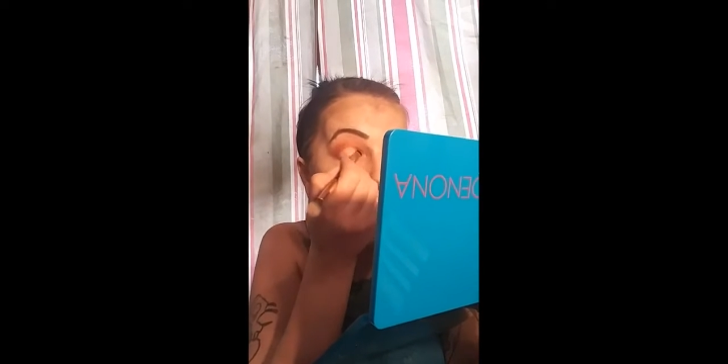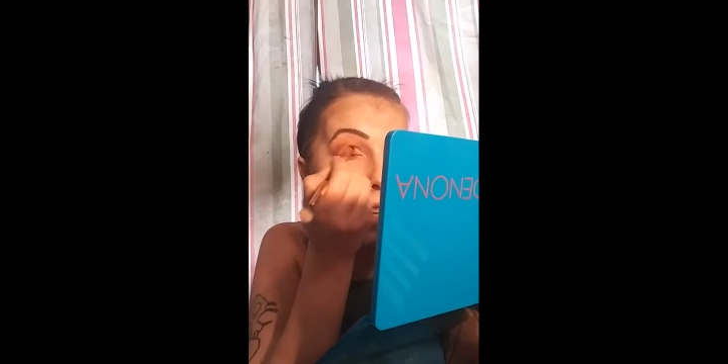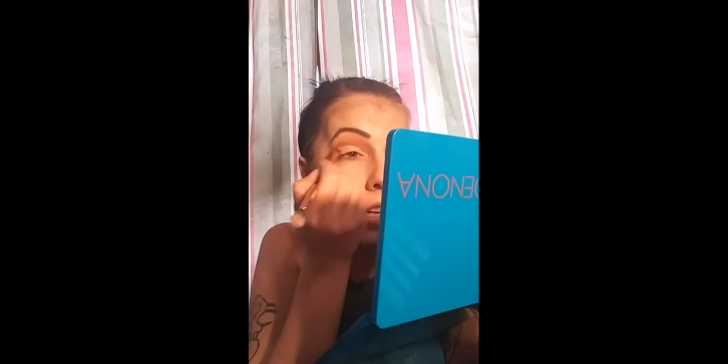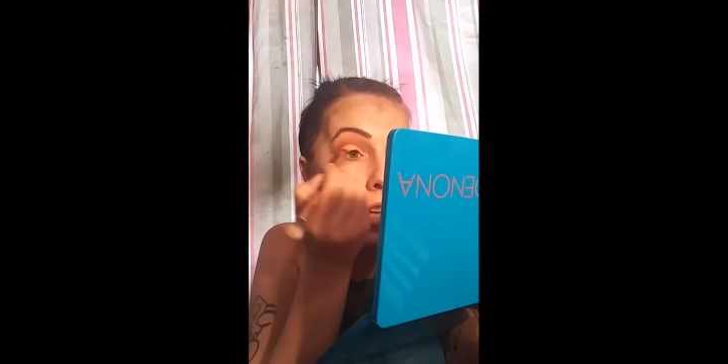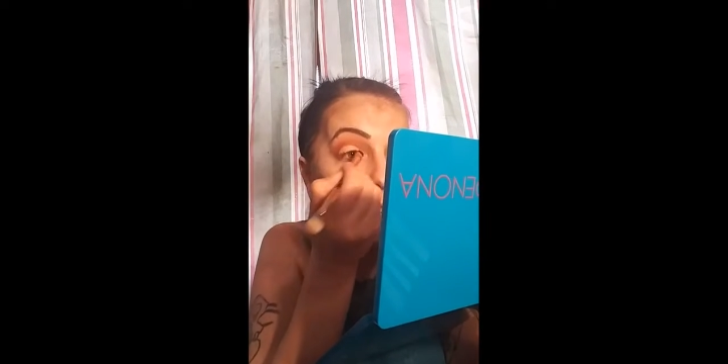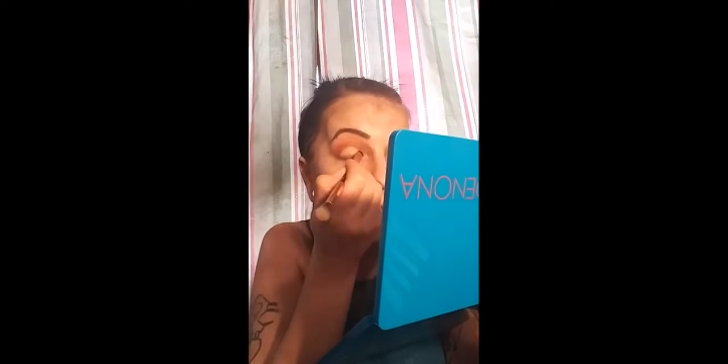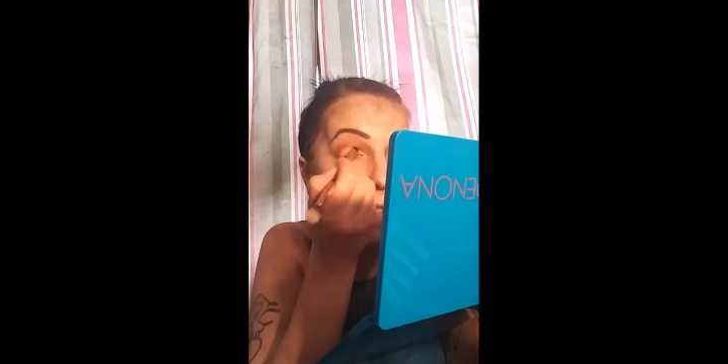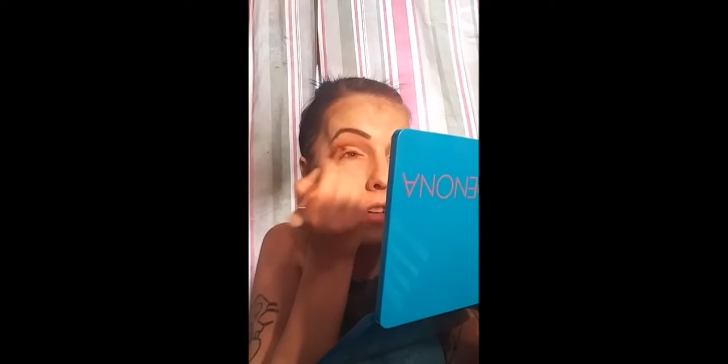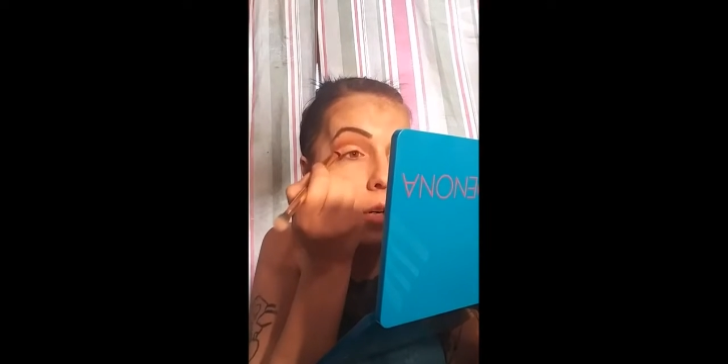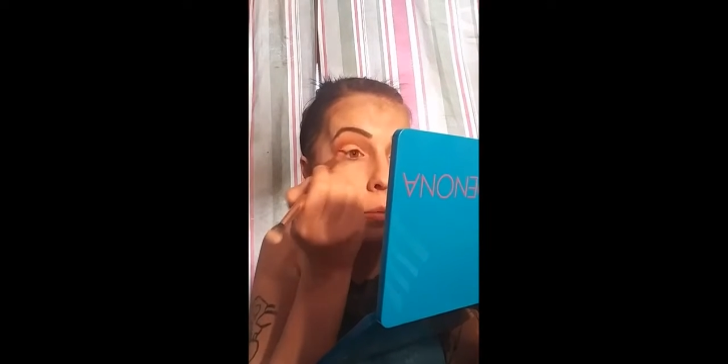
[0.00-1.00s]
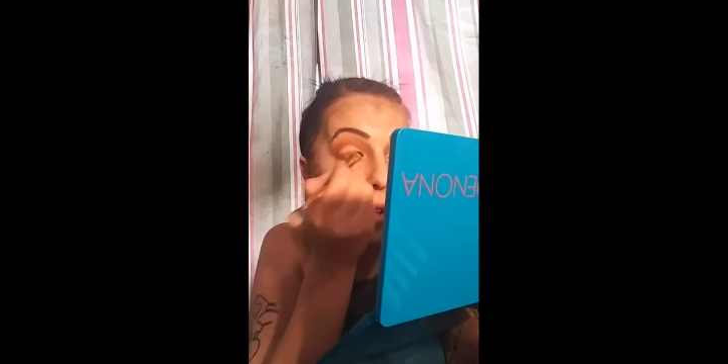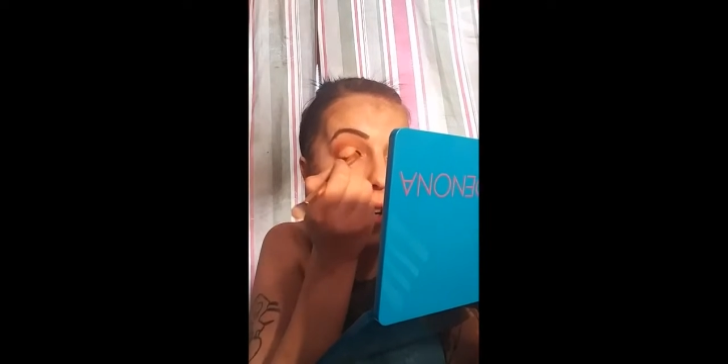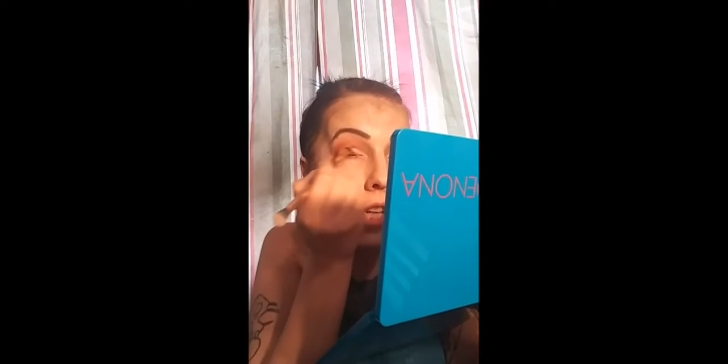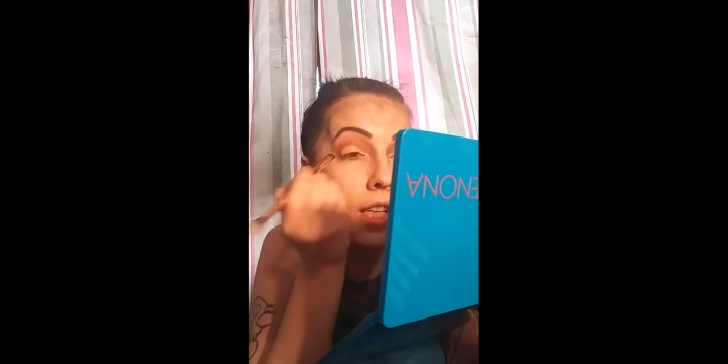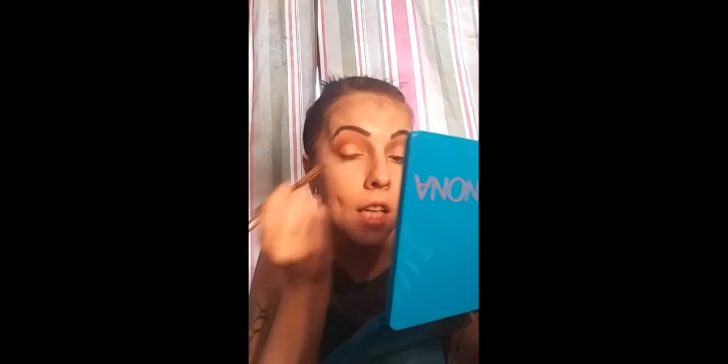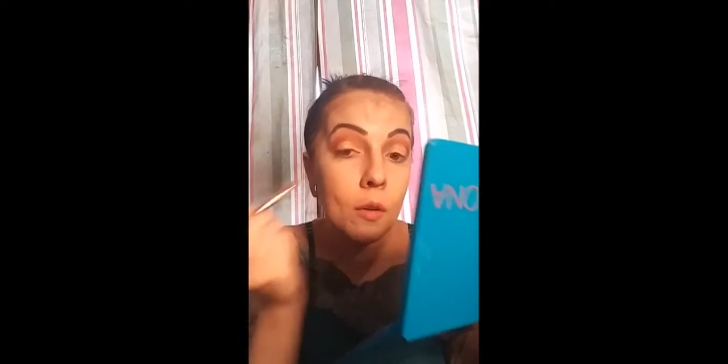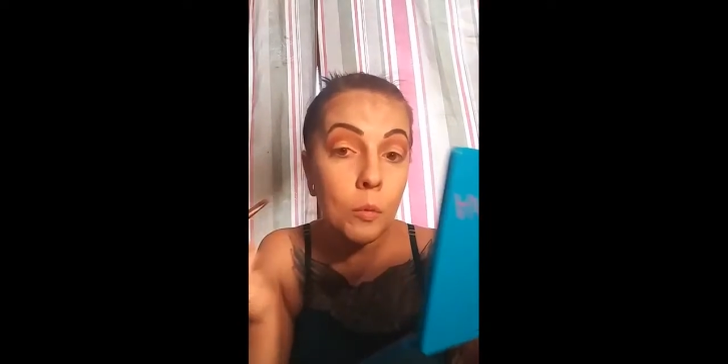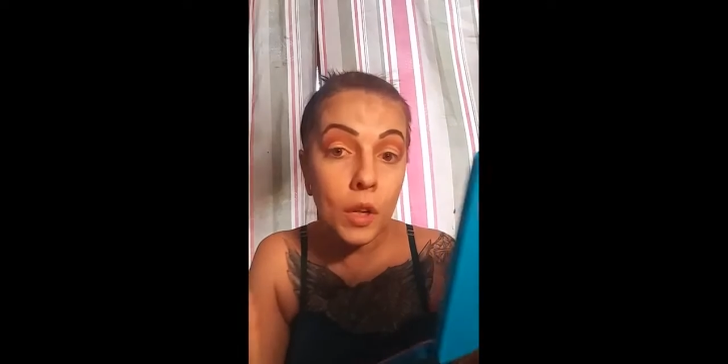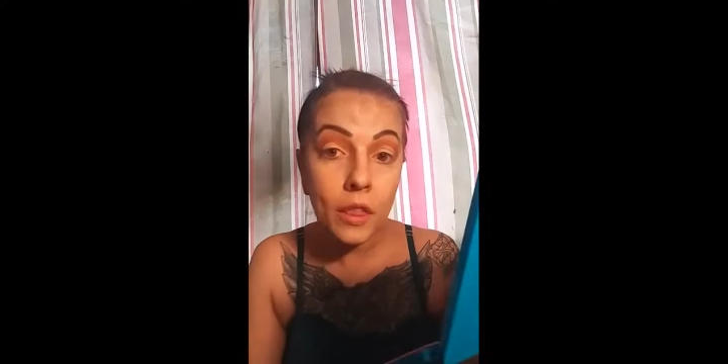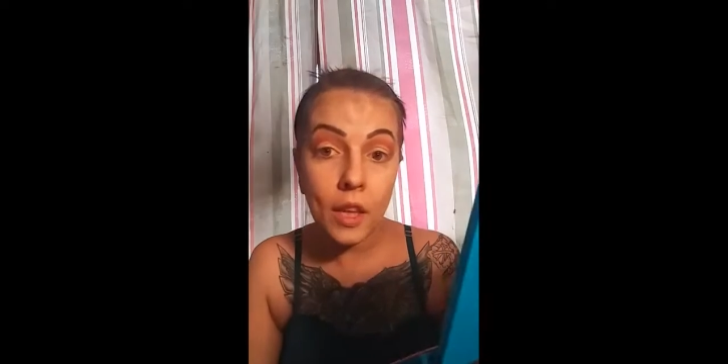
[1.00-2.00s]
it is applying it
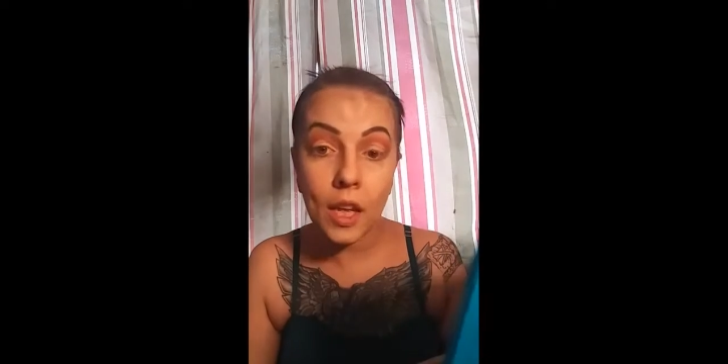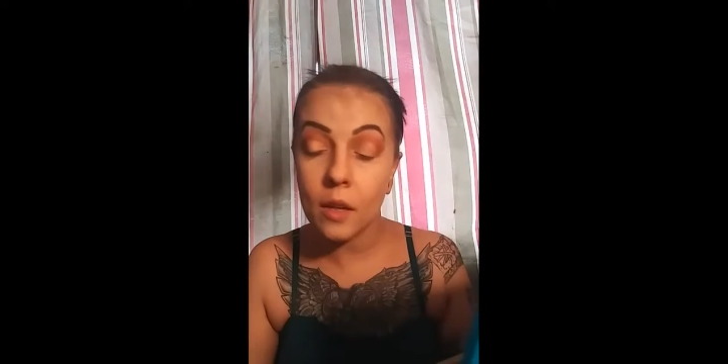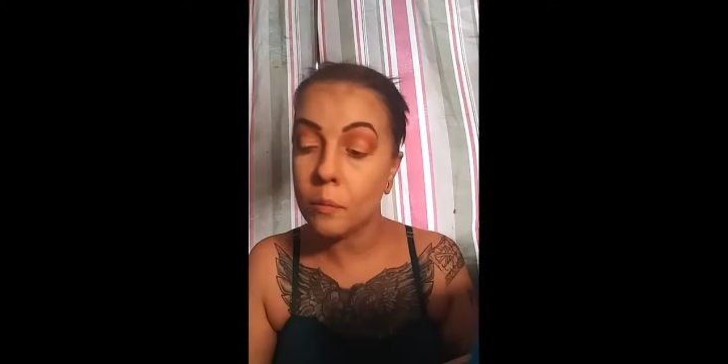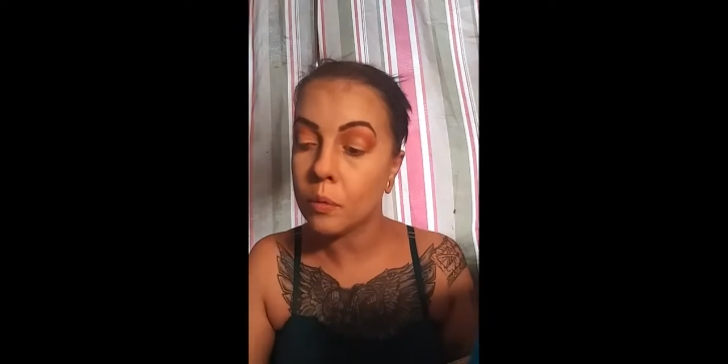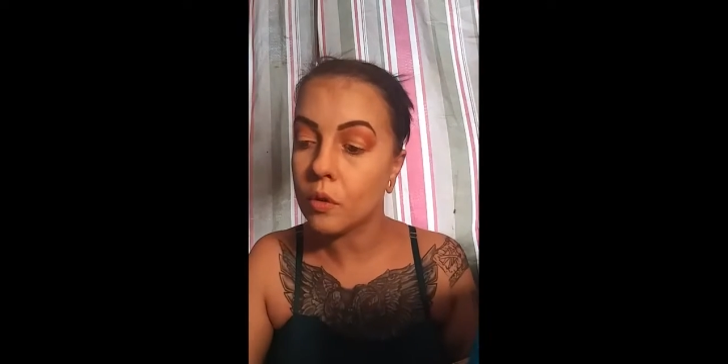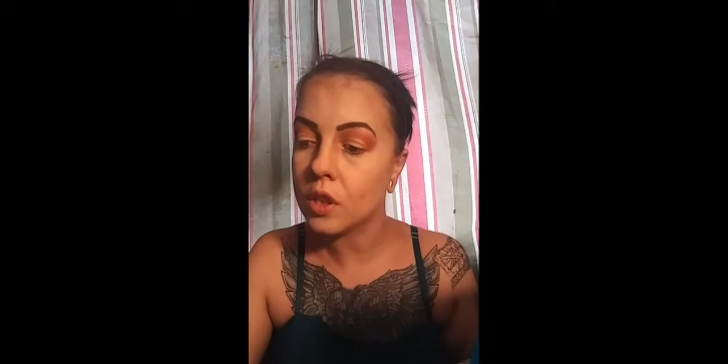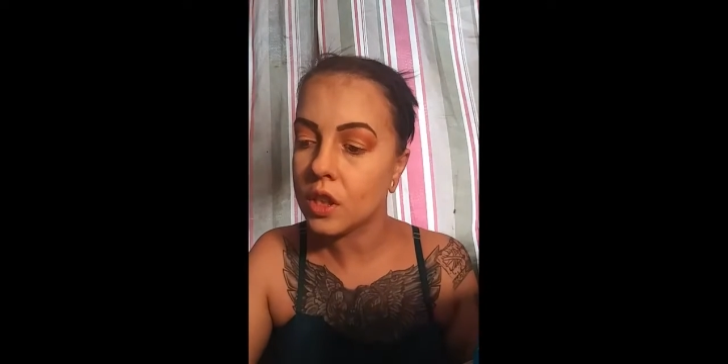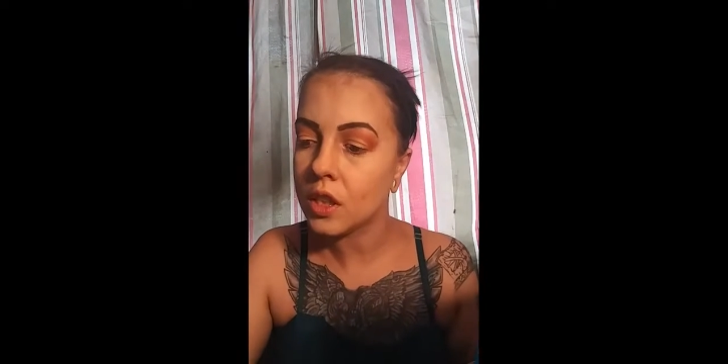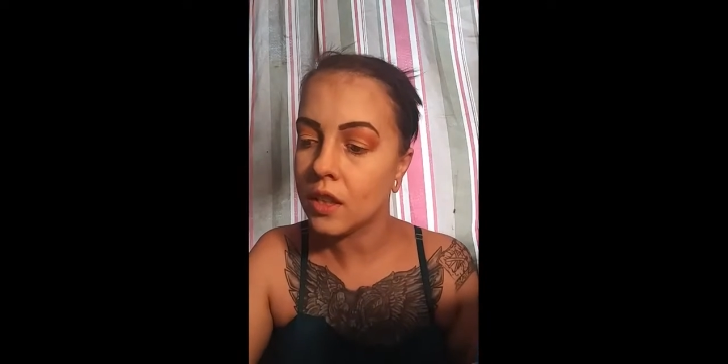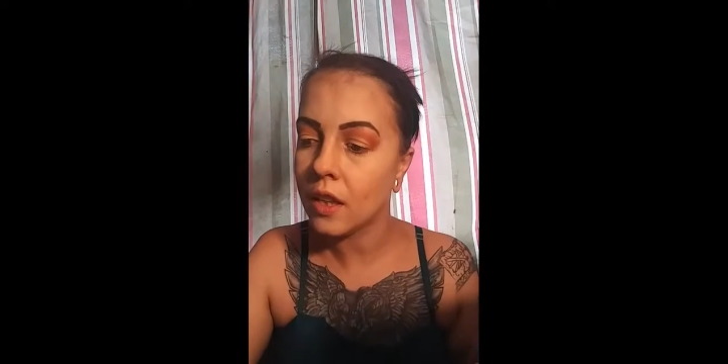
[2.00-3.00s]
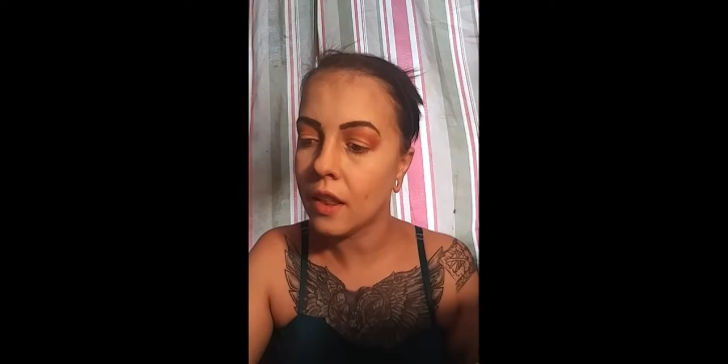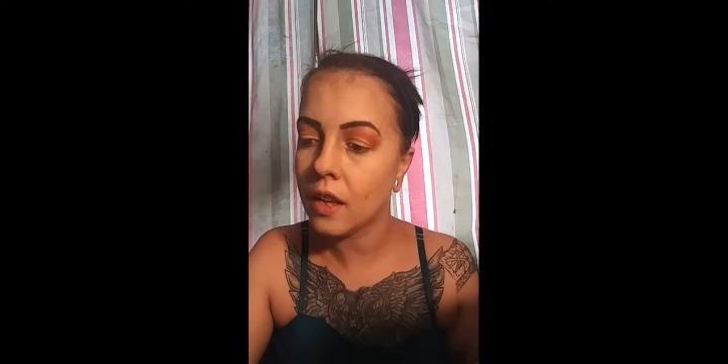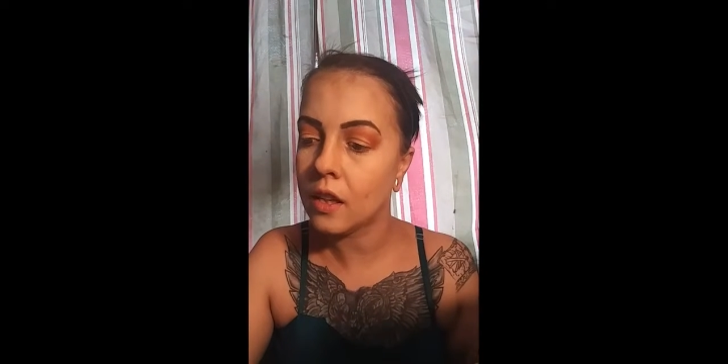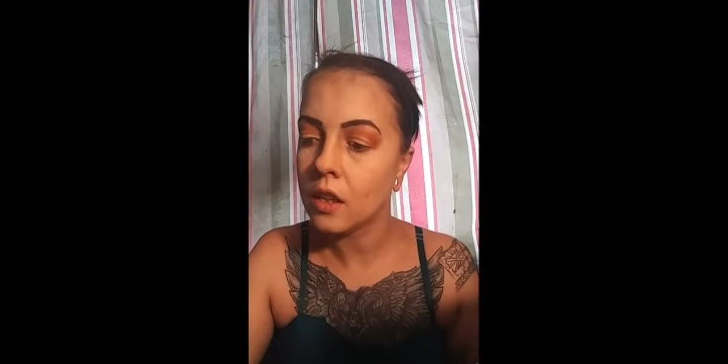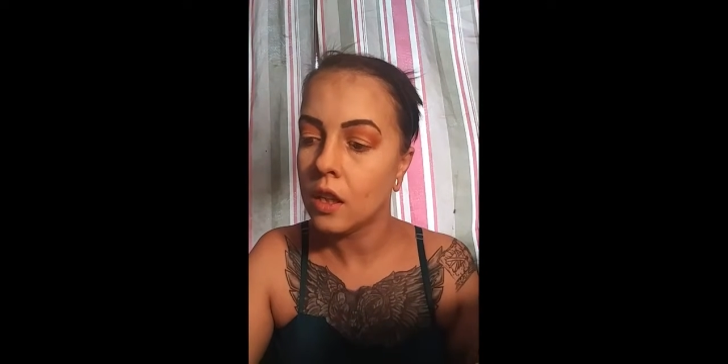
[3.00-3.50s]
with a brush doesn't